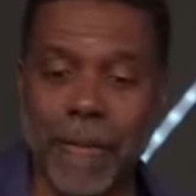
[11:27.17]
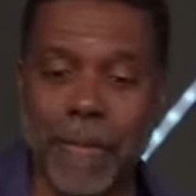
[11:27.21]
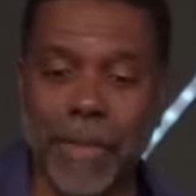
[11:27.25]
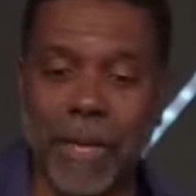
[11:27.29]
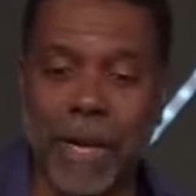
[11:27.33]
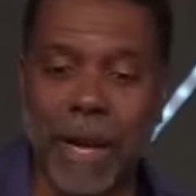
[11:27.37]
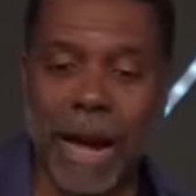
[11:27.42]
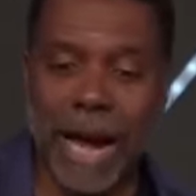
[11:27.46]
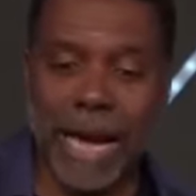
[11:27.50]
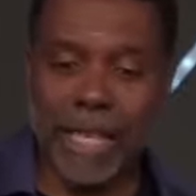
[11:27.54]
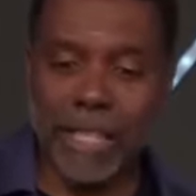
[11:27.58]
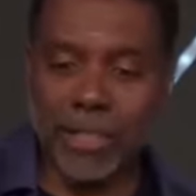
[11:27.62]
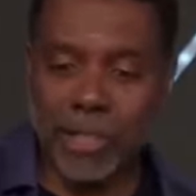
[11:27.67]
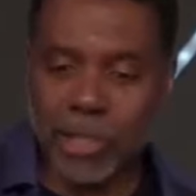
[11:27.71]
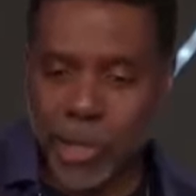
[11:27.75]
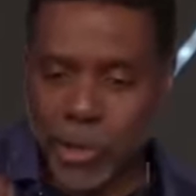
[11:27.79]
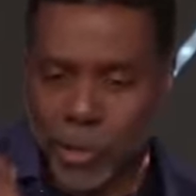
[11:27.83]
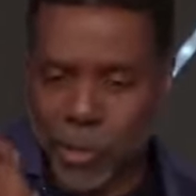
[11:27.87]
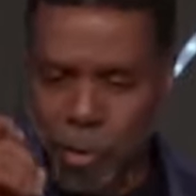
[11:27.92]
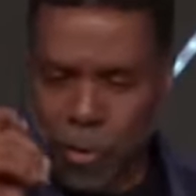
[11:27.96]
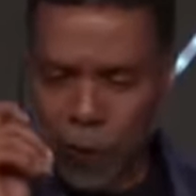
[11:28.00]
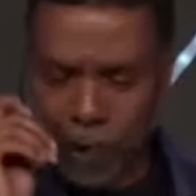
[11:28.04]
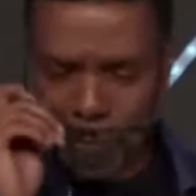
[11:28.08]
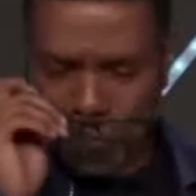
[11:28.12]
All right, let's go to
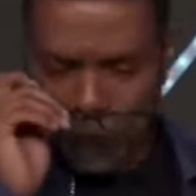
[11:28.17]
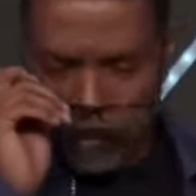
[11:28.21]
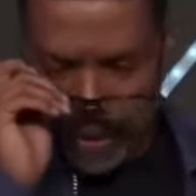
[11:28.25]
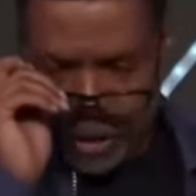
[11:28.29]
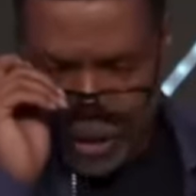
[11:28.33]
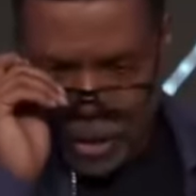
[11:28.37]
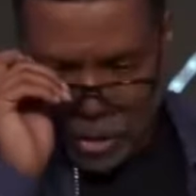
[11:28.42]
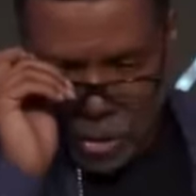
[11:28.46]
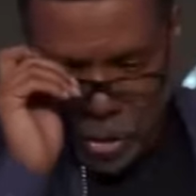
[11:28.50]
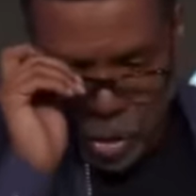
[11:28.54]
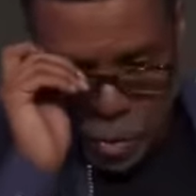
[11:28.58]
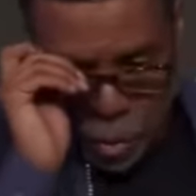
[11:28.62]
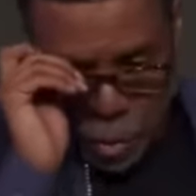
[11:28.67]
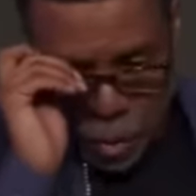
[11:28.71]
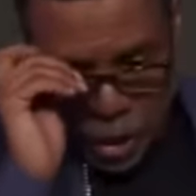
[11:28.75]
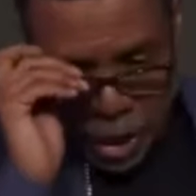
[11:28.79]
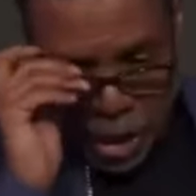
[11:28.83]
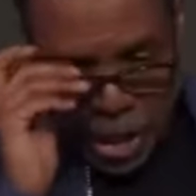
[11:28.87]
work. Let's go to work.